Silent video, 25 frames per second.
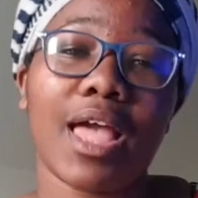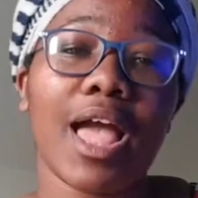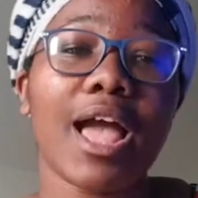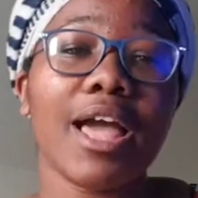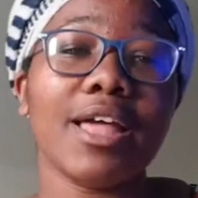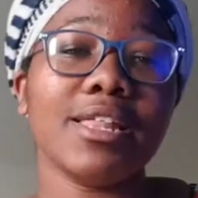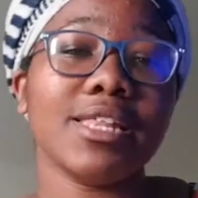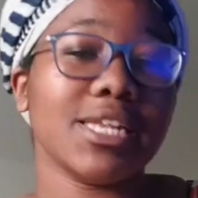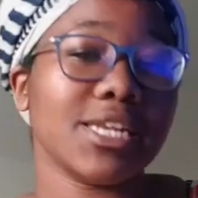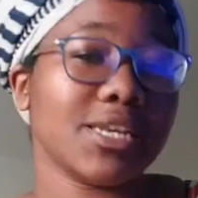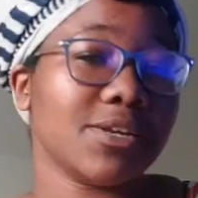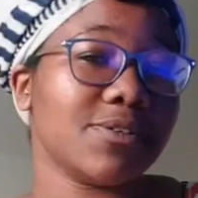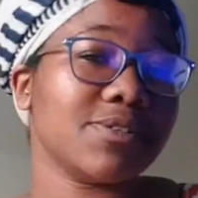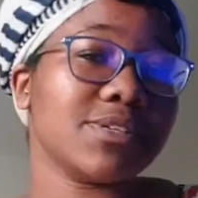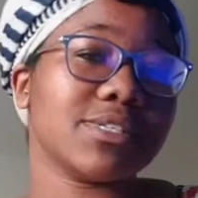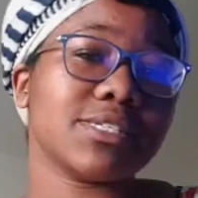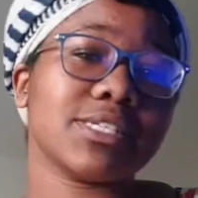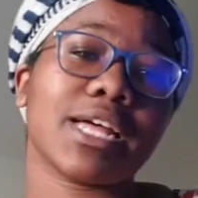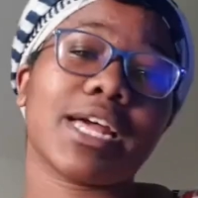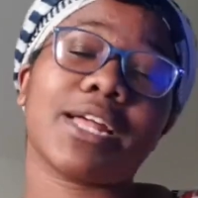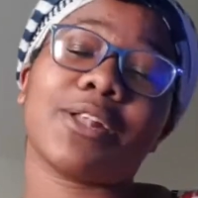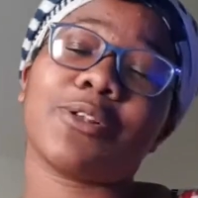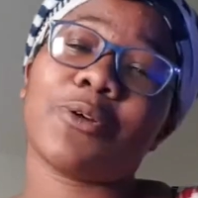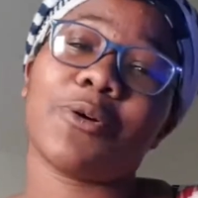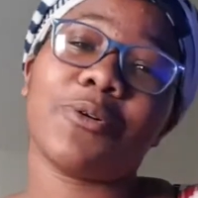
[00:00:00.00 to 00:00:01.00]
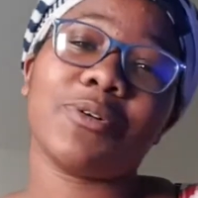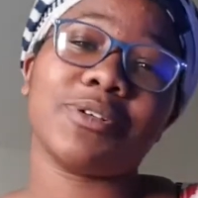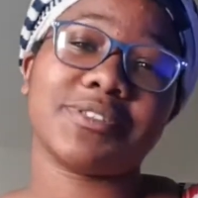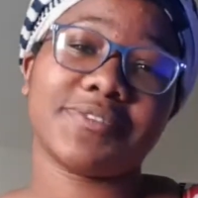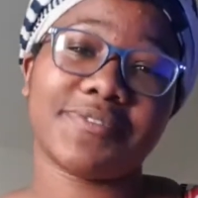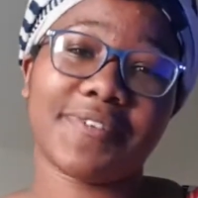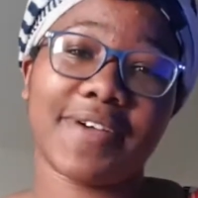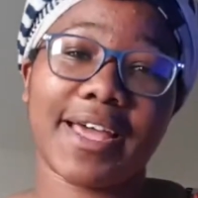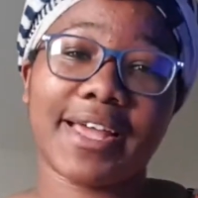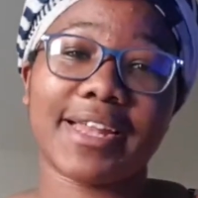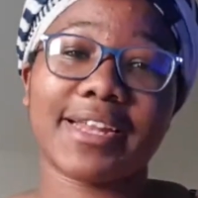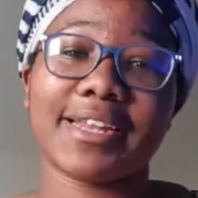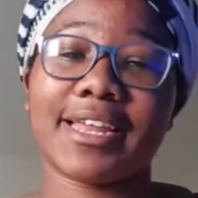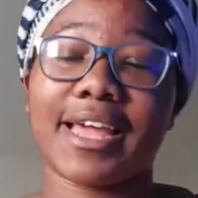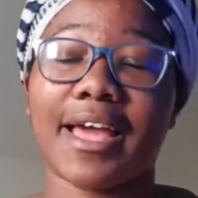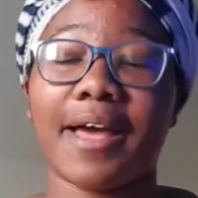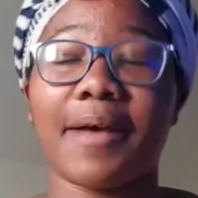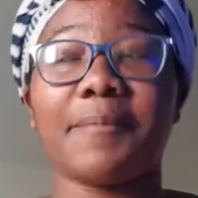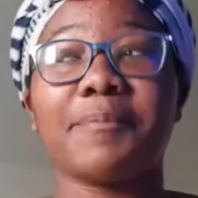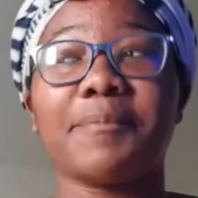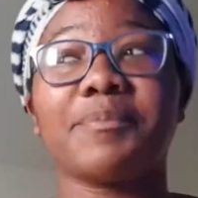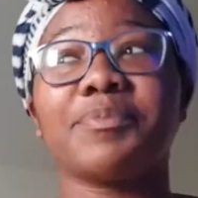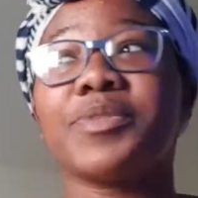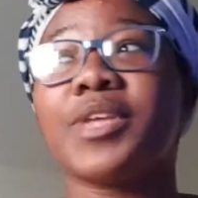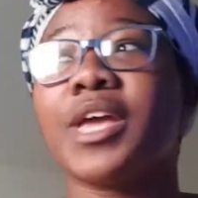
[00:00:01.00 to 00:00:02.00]
And then he was like, no, it's fine.
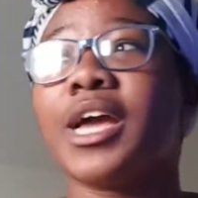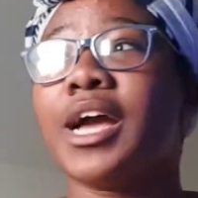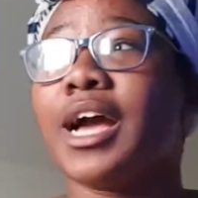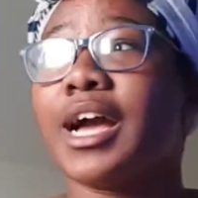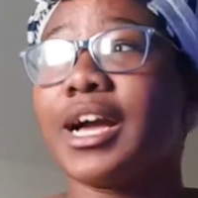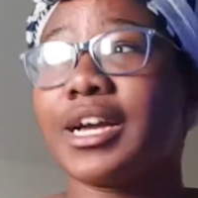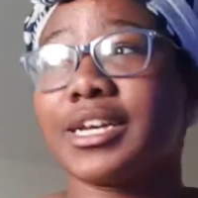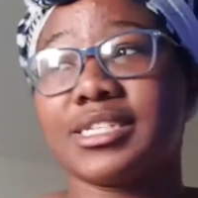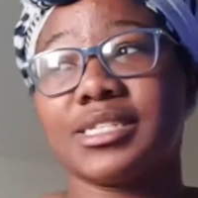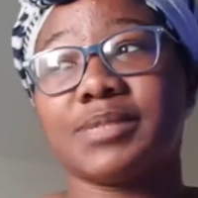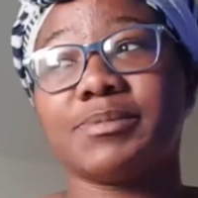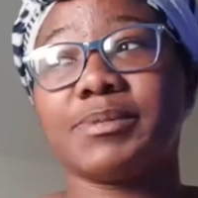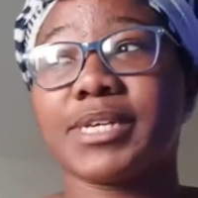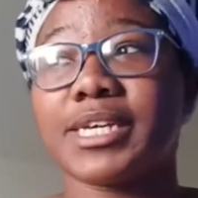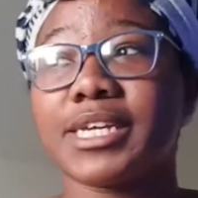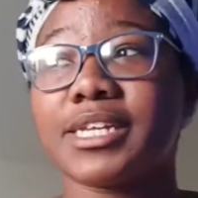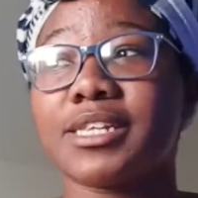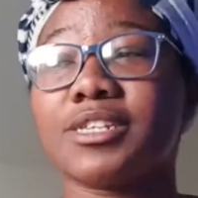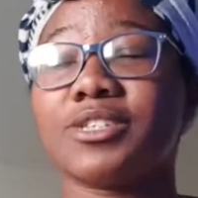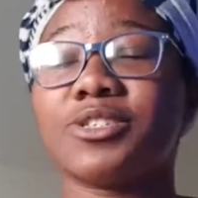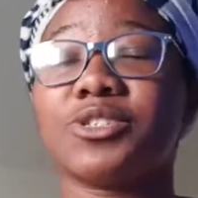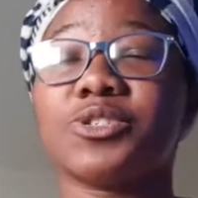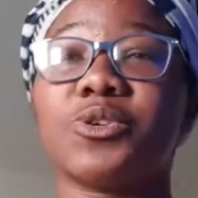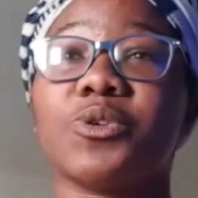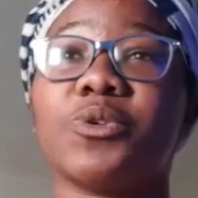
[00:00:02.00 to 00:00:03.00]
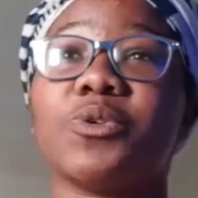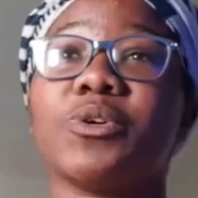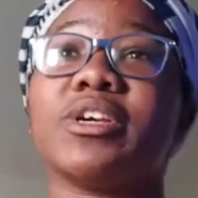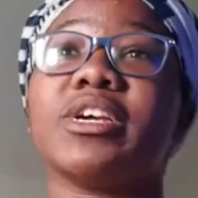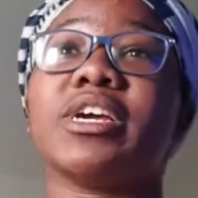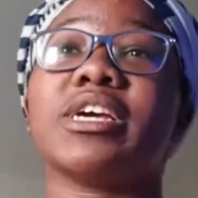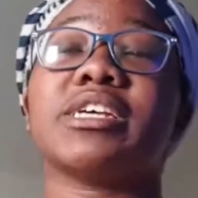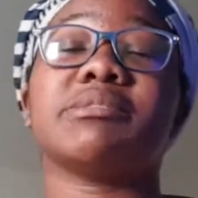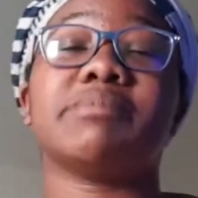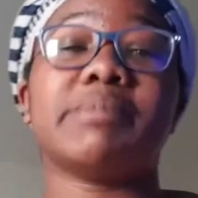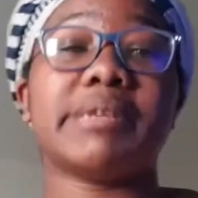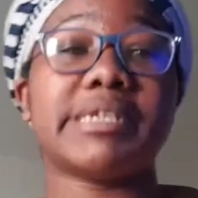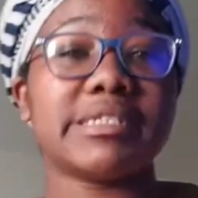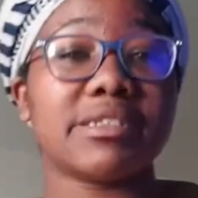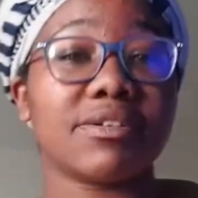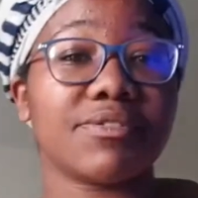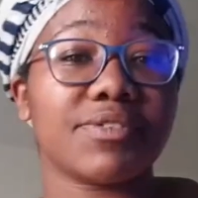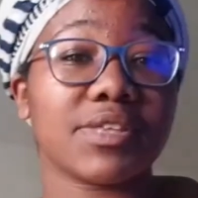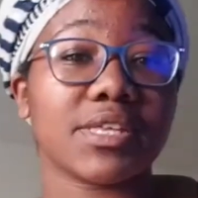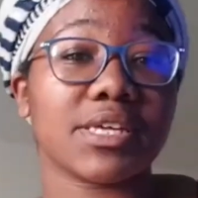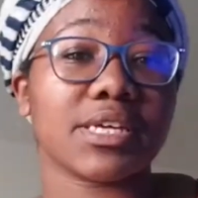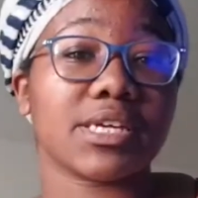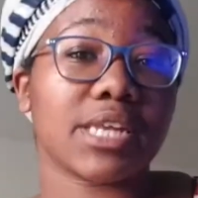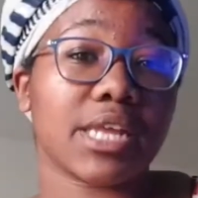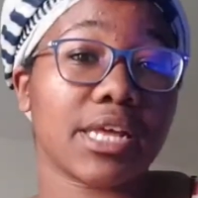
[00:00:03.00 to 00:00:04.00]
Yeah, I can speak English. So he explains
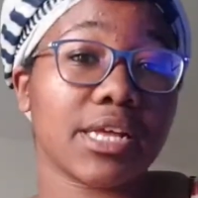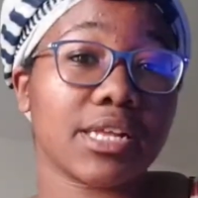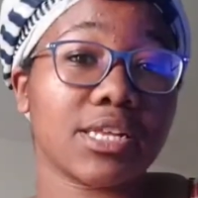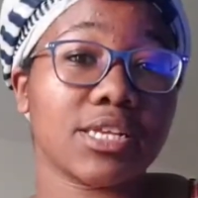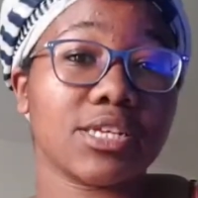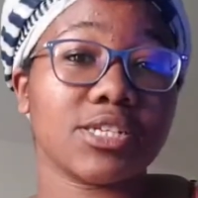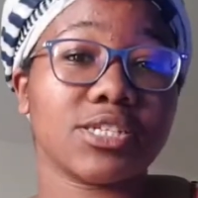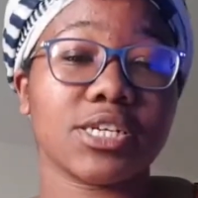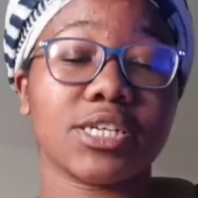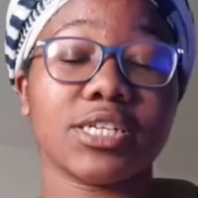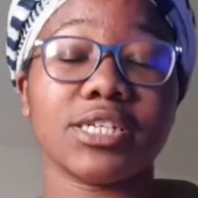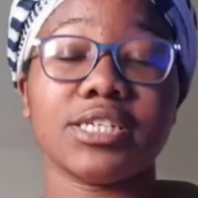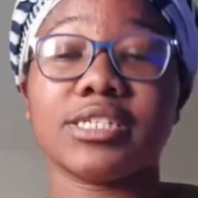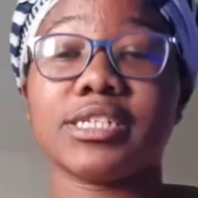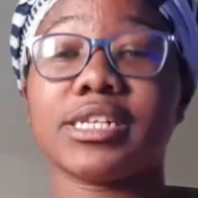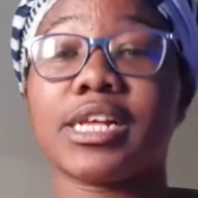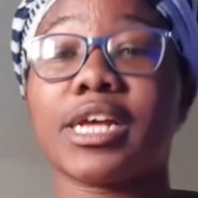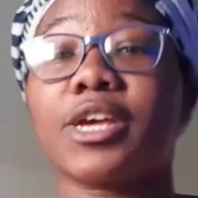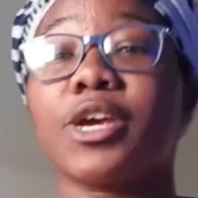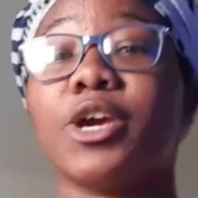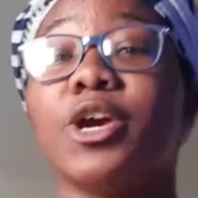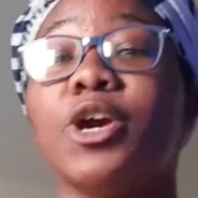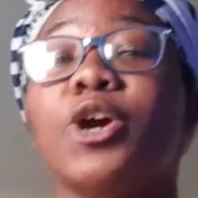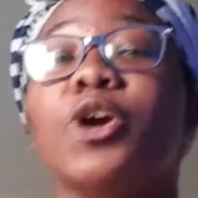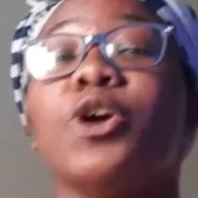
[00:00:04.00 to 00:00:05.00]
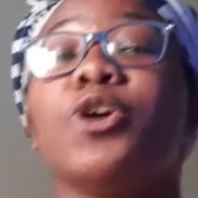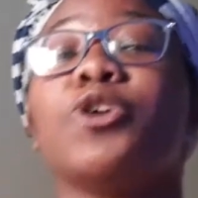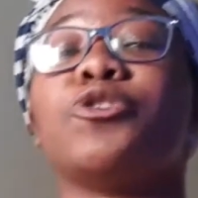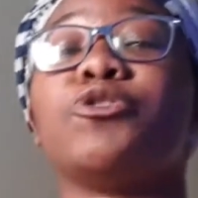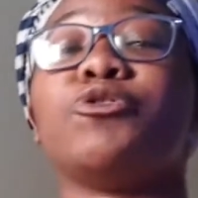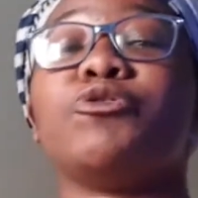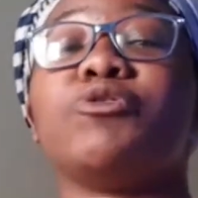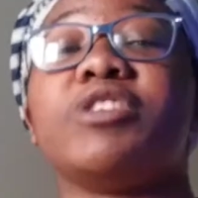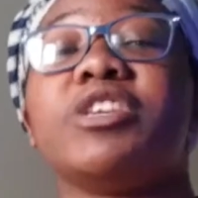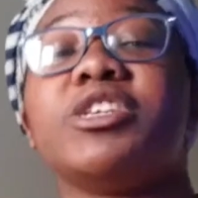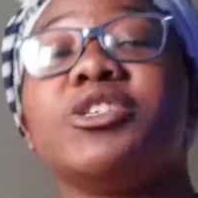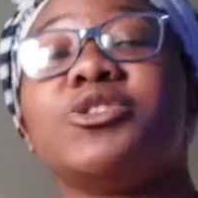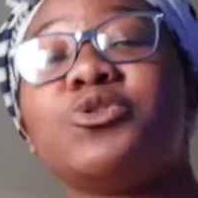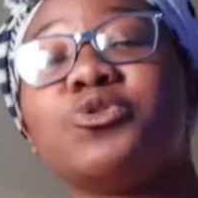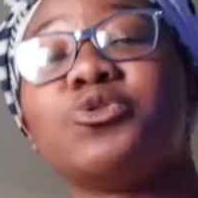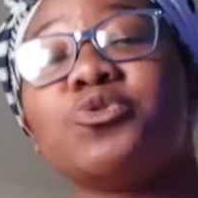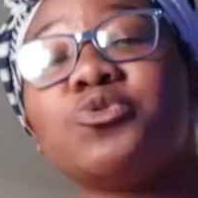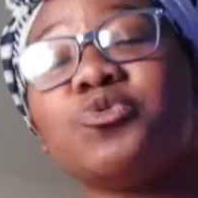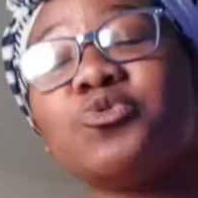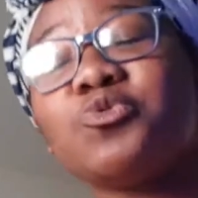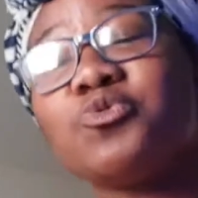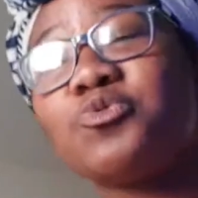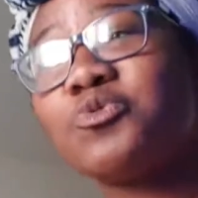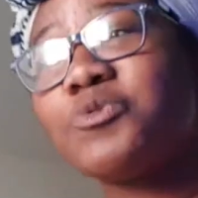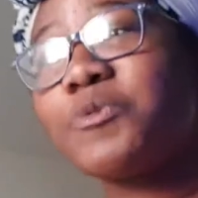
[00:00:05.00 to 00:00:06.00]
everything in English, and he's like, you need
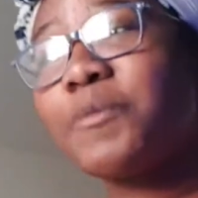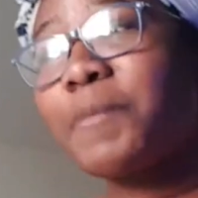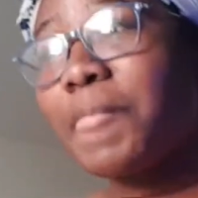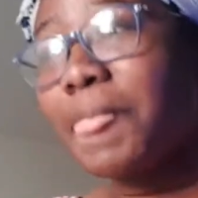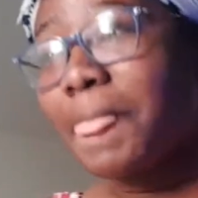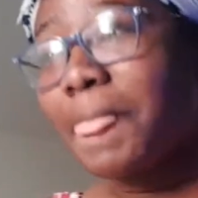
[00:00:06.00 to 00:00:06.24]
to